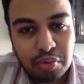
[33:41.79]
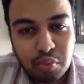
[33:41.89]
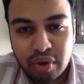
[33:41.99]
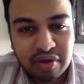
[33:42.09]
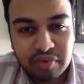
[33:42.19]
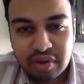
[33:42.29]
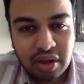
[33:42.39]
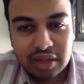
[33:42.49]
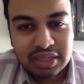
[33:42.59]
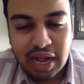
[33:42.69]
whatever
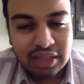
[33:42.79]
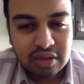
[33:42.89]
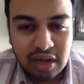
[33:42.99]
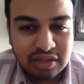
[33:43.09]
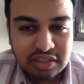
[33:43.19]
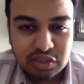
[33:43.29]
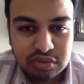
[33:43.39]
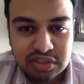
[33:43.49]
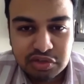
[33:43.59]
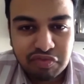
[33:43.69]
other
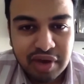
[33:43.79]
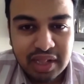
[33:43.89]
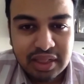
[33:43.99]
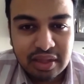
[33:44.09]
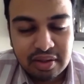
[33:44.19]
sources of death,